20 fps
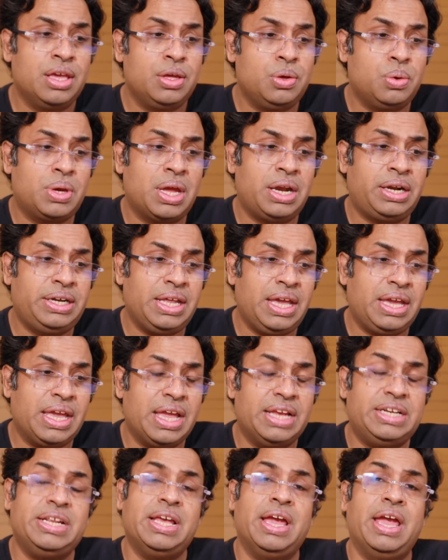you can take
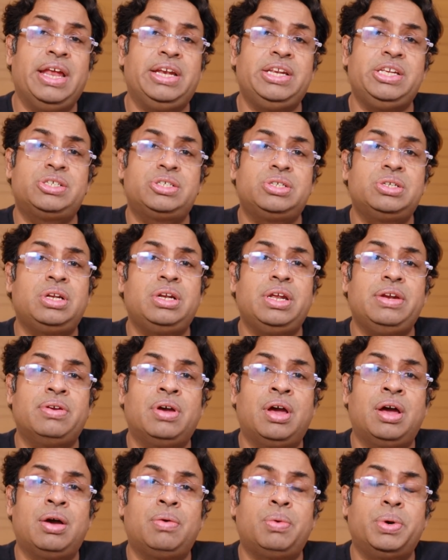ad additional in
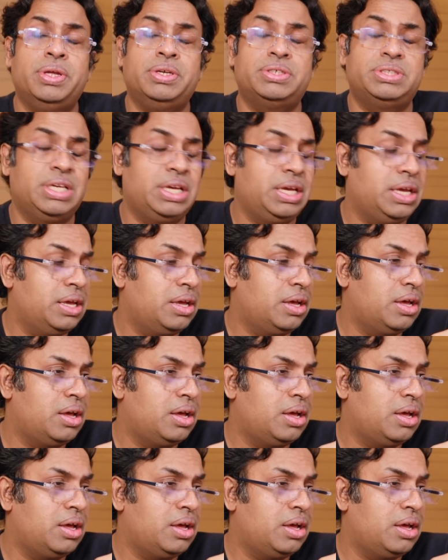what do you say